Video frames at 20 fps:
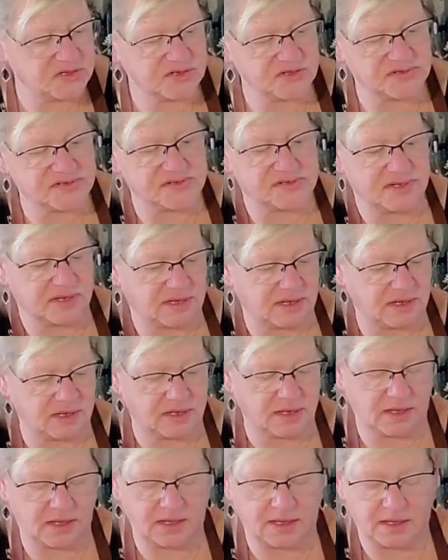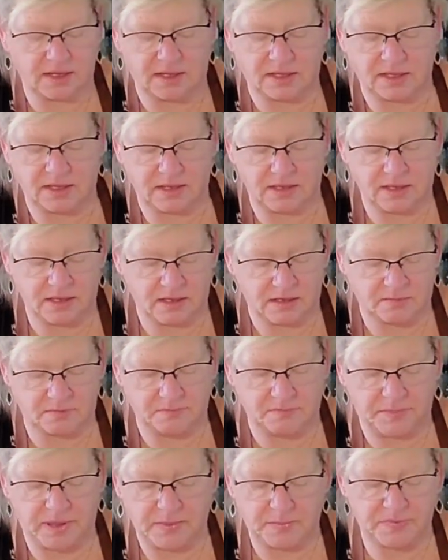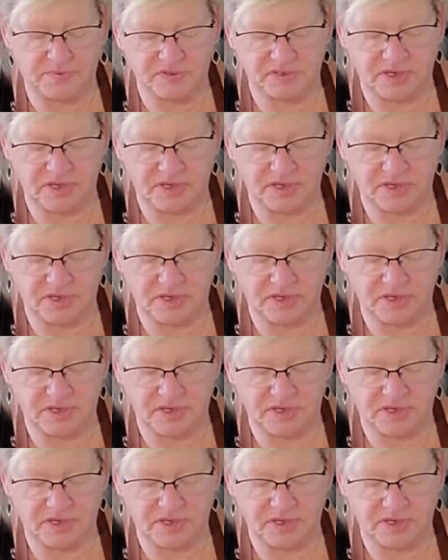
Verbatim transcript: just take a paper